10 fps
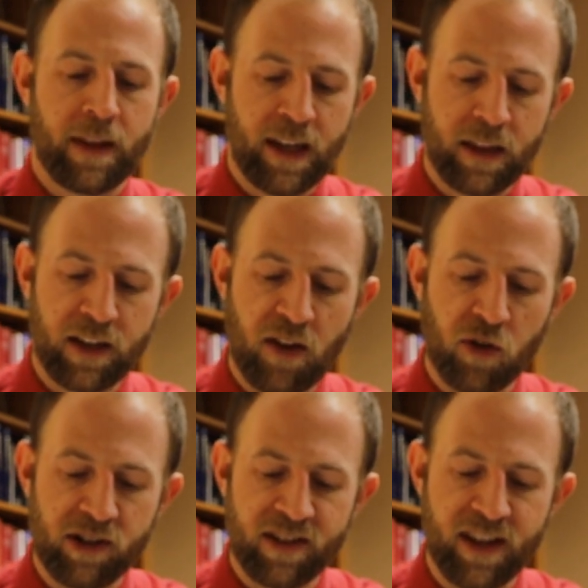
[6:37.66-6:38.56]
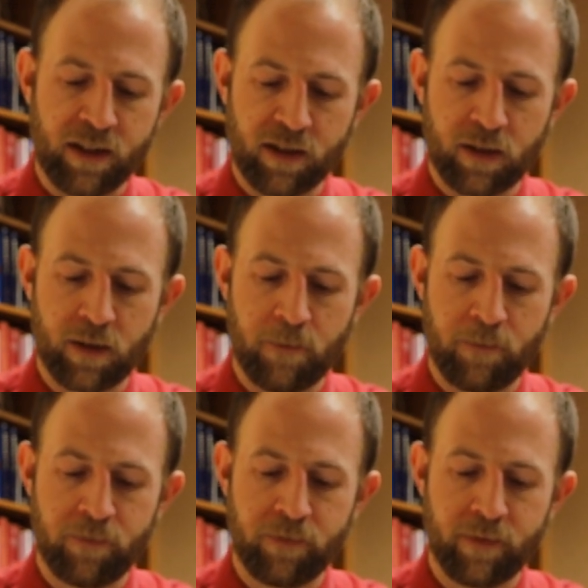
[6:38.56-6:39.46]
think the difference is this.
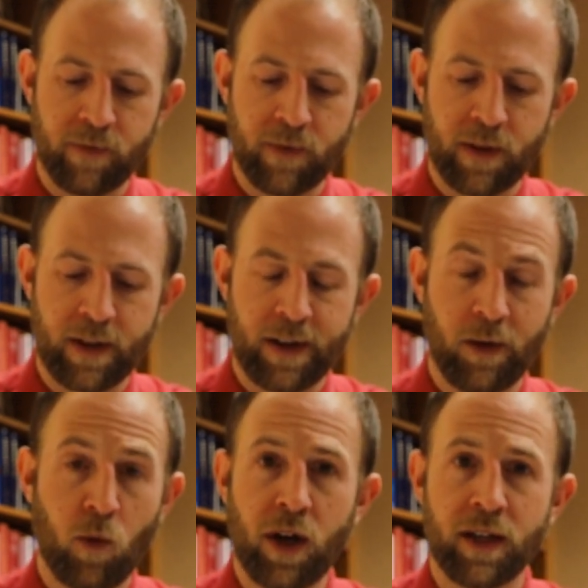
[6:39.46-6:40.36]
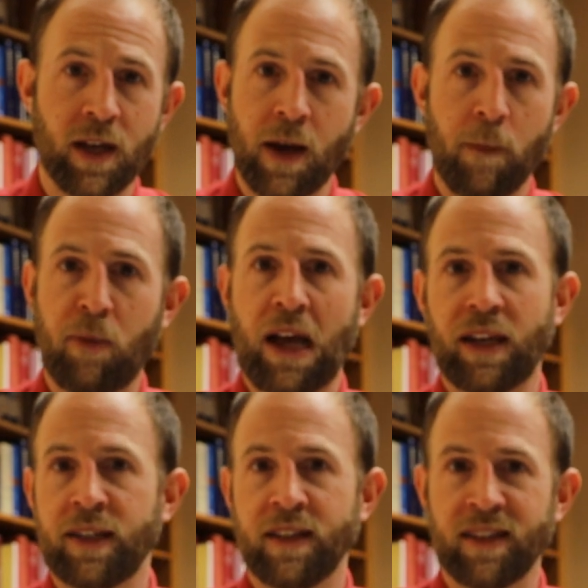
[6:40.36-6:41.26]
One,
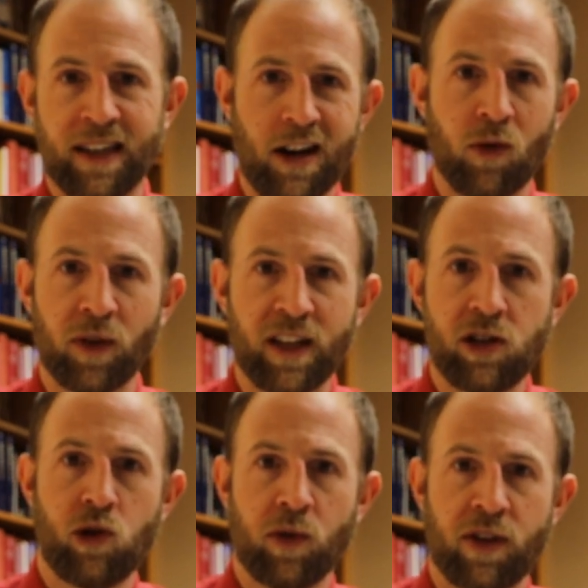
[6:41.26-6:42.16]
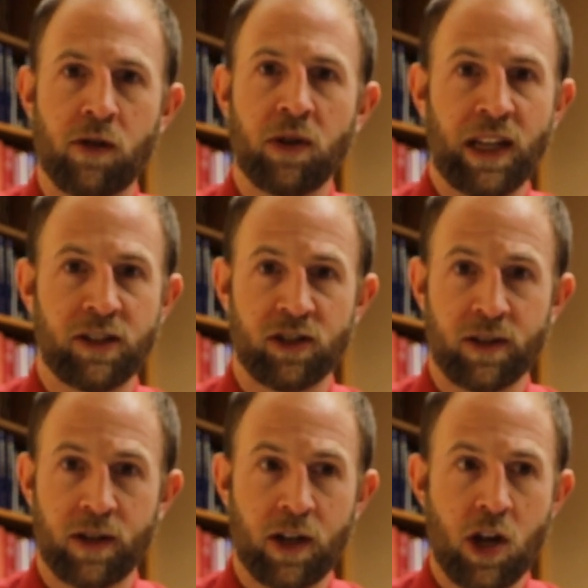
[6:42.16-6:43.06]
Pilate doesn't care what they do with their
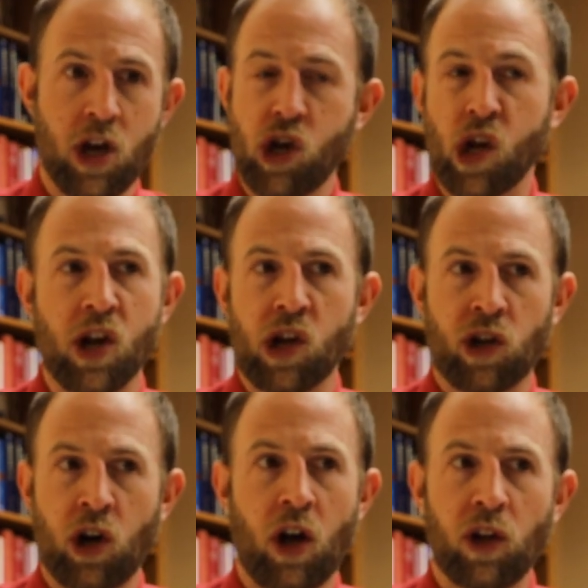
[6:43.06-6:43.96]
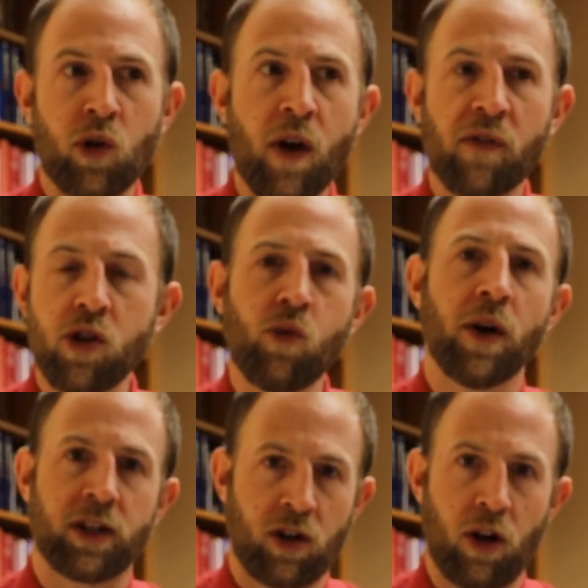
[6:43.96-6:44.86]
religion. Call whoever you
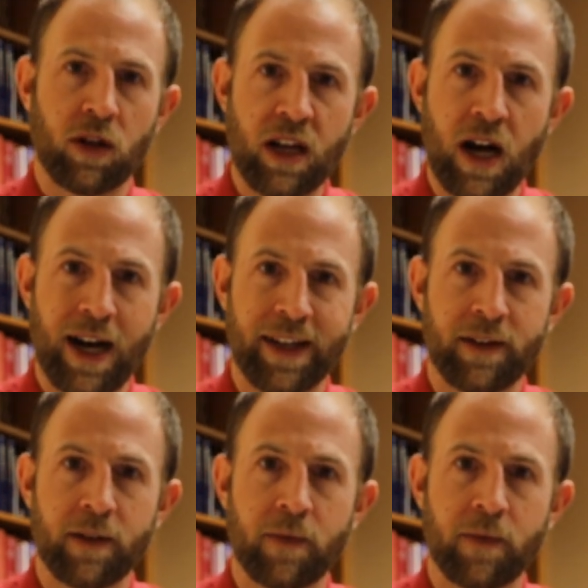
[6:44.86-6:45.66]
want to call God.